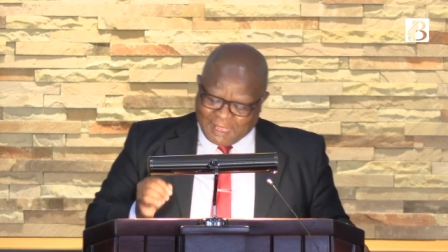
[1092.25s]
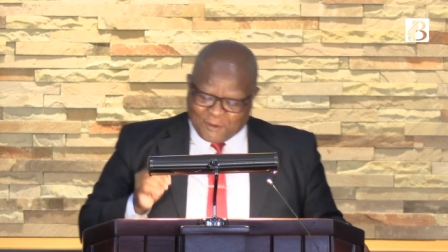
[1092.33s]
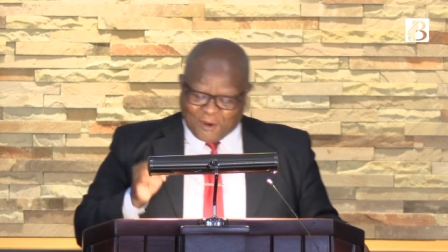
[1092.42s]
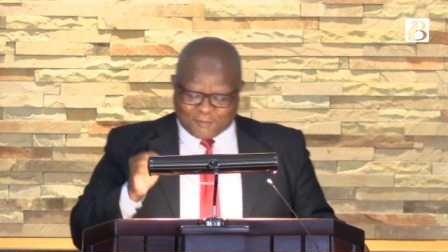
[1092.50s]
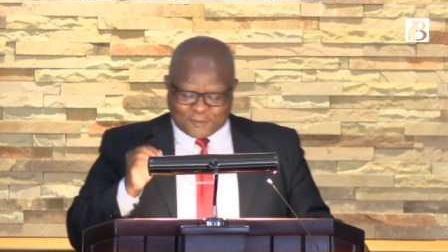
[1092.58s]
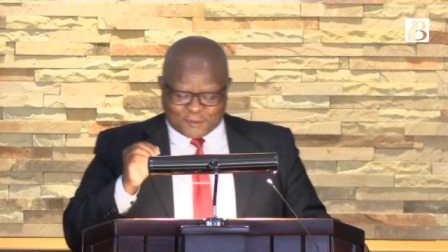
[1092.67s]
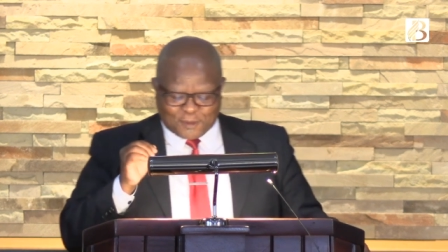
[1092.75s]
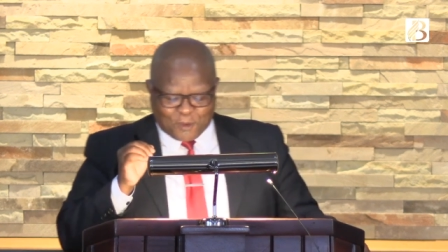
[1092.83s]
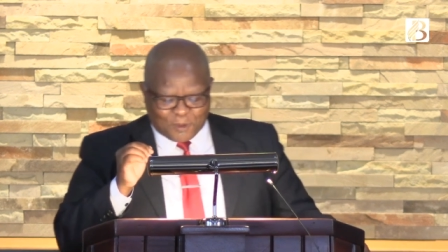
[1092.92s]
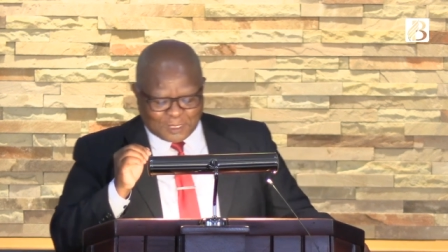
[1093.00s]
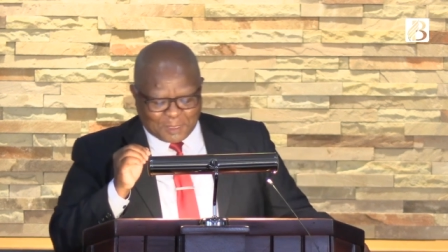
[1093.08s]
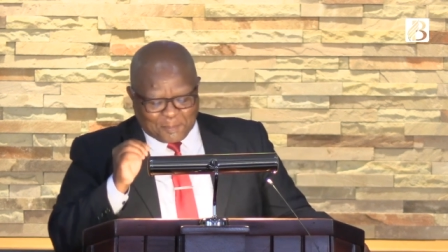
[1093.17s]
of
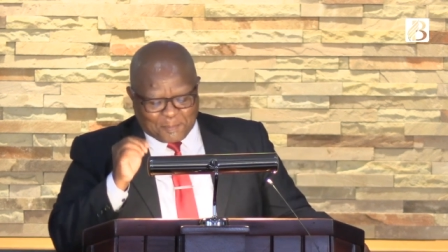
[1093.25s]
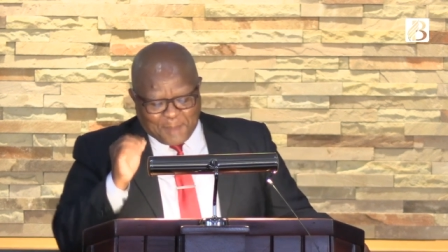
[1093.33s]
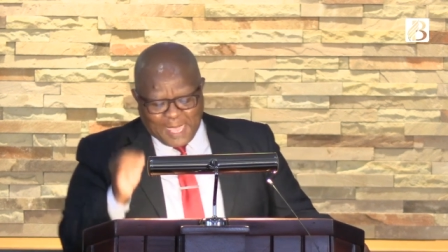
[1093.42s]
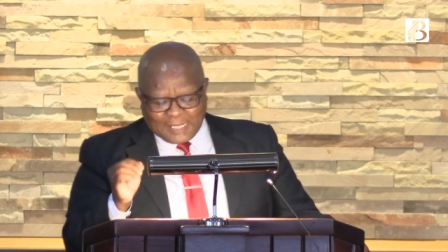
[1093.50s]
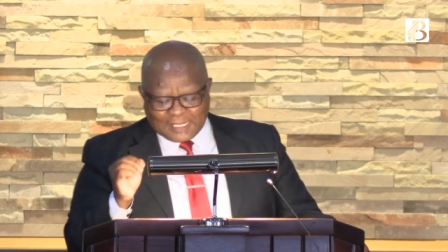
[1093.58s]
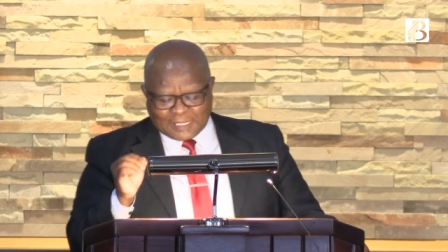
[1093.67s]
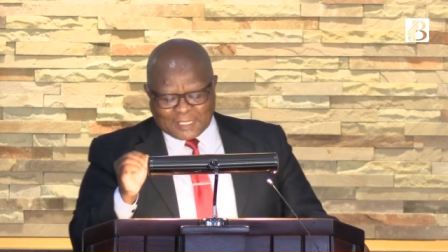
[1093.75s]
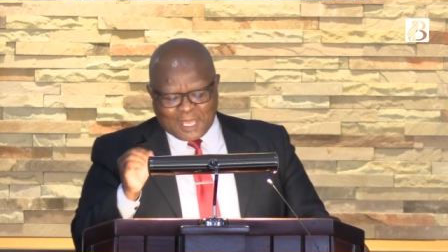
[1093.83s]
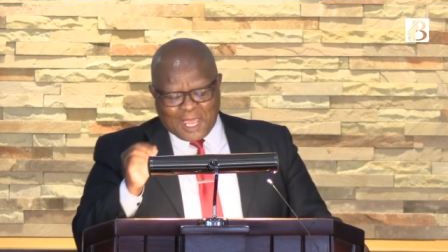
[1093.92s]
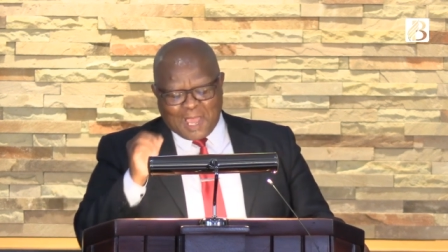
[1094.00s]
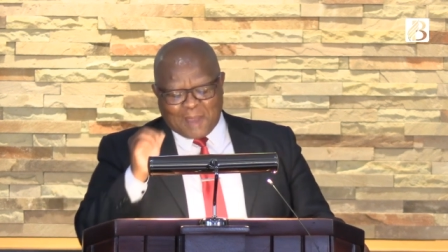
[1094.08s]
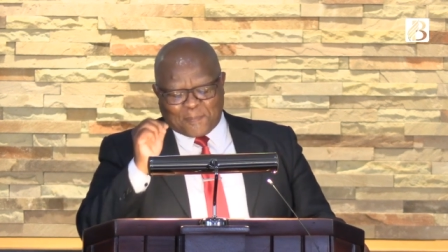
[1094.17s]
Saul depended
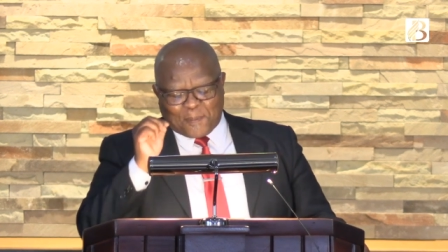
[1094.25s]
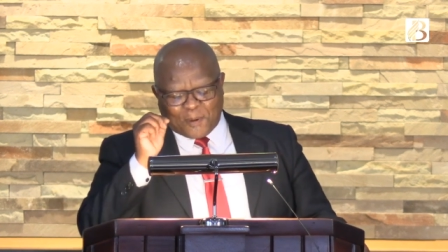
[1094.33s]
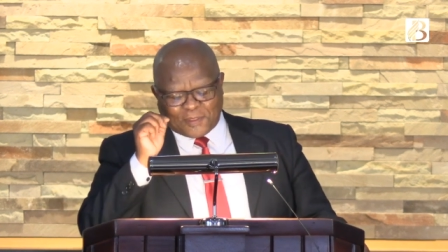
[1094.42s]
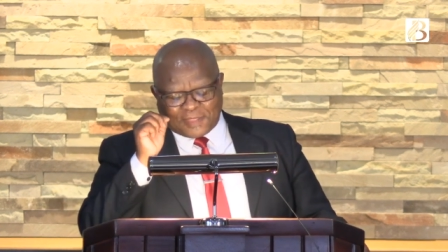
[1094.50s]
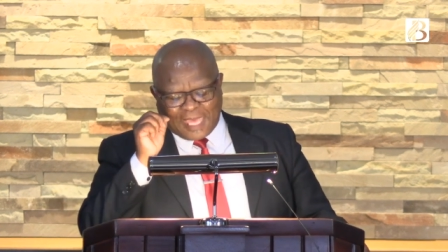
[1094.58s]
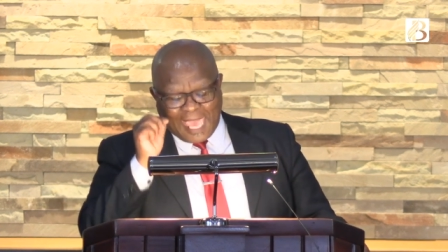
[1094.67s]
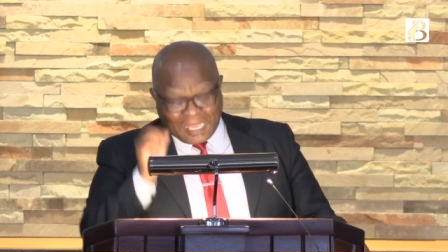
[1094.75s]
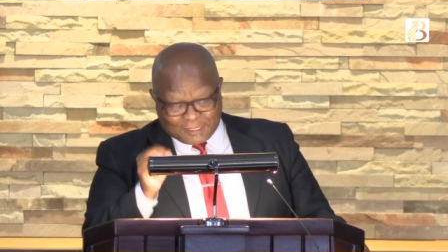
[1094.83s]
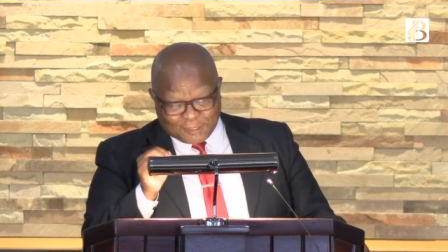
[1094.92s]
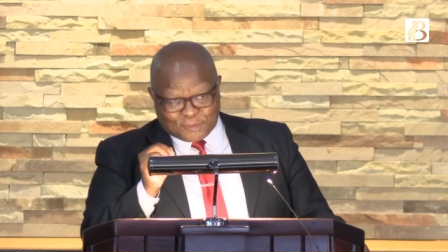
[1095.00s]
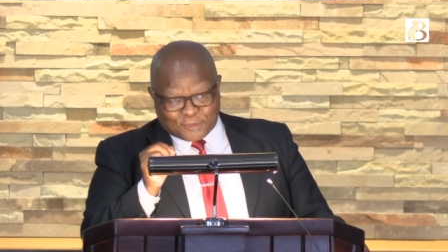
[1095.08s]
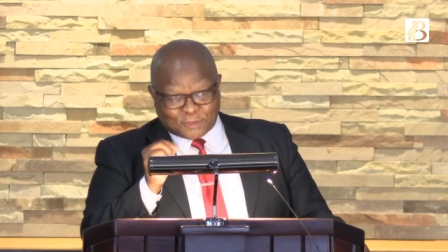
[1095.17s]
upon the
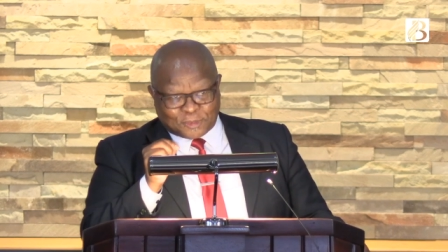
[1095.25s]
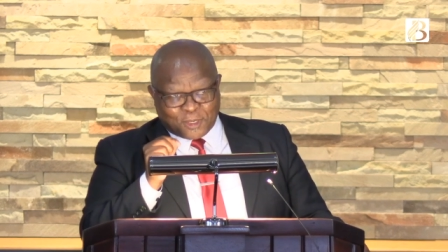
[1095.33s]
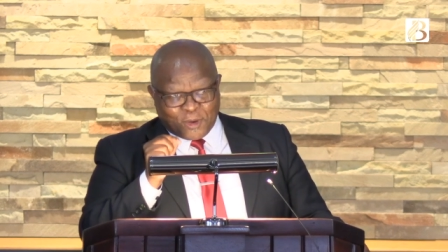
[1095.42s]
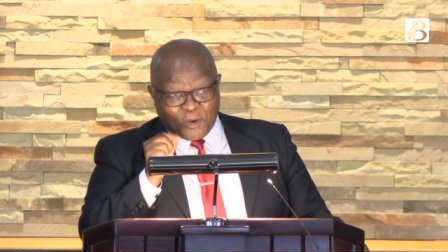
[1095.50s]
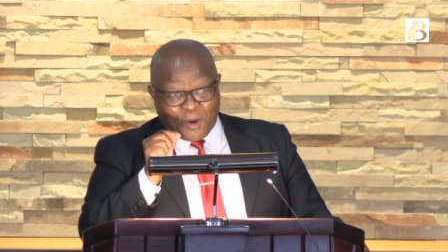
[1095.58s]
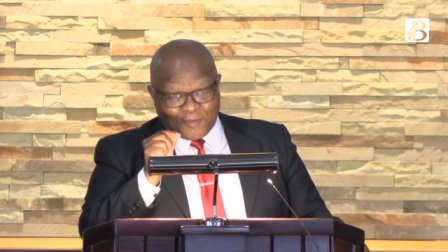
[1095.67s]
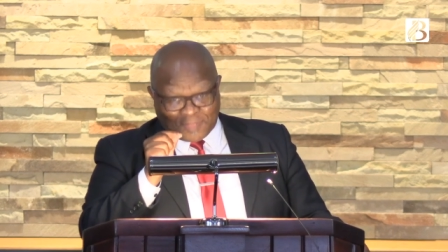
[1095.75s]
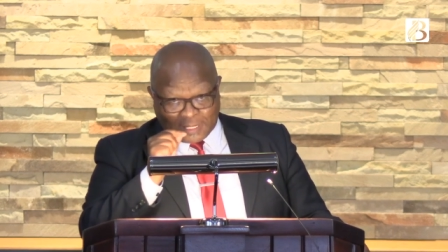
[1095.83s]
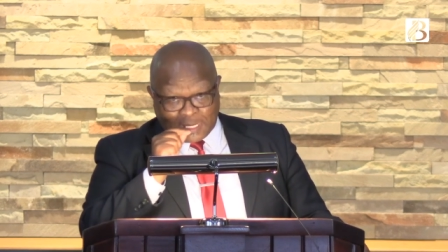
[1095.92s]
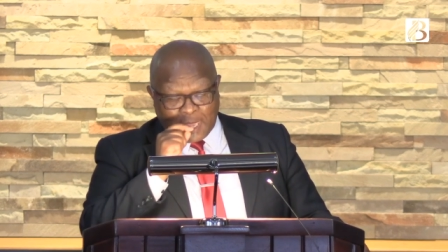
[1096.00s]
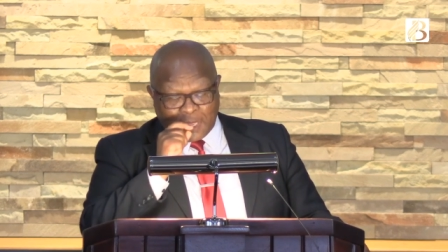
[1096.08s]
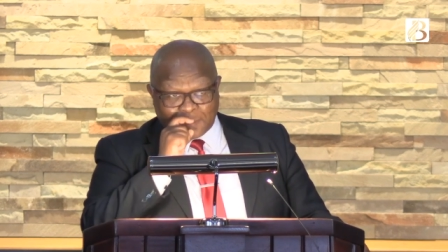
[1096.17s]
attitude of the
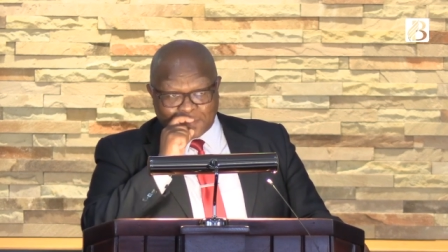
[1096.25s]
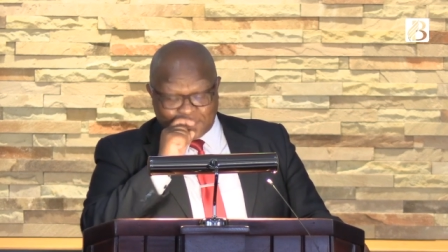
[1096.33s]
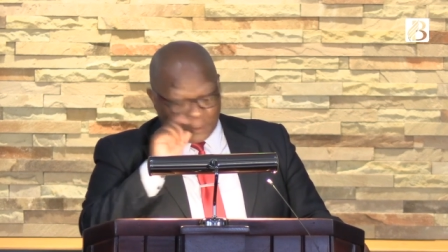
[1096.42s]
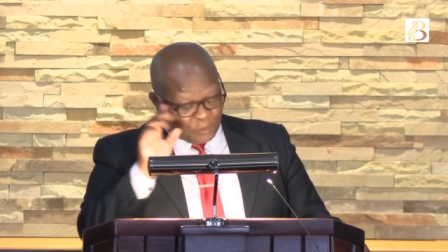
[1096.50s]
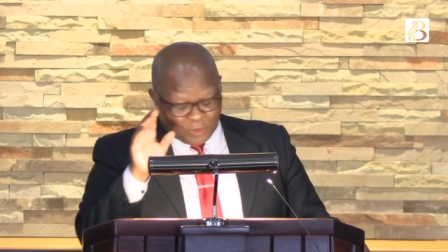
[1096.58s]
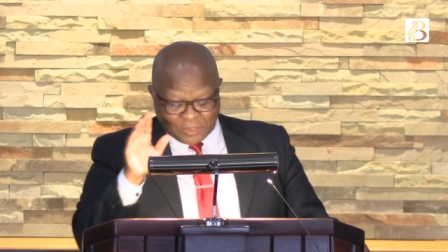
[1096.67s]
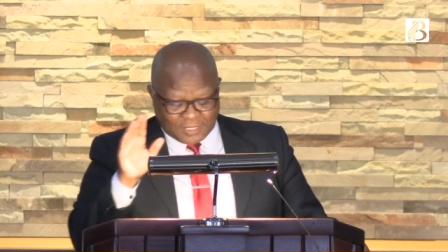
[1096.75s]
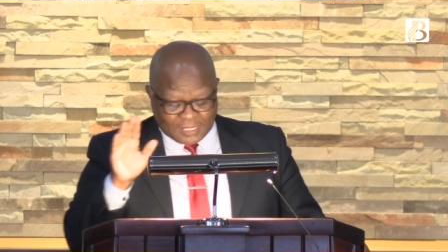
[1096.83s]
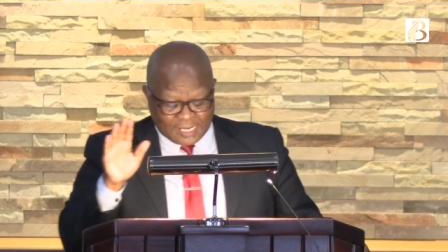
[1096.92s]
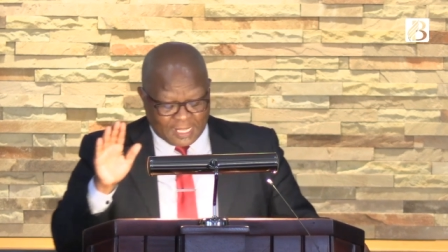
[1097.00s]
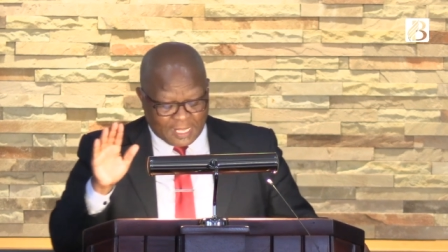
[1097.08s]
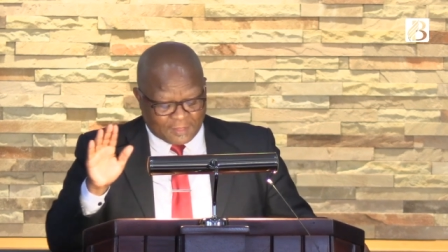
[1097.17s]
king. You, you
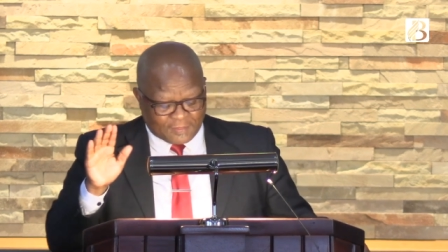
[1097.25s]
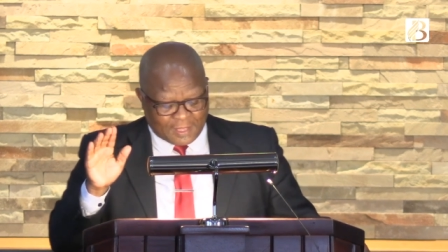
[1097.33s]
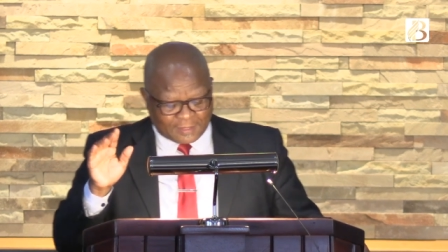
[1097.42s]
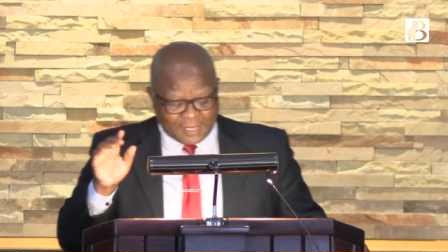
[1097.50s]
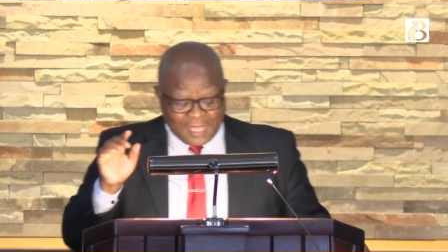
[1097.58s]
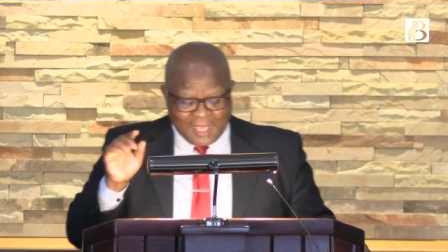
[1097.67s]
didn't hear that.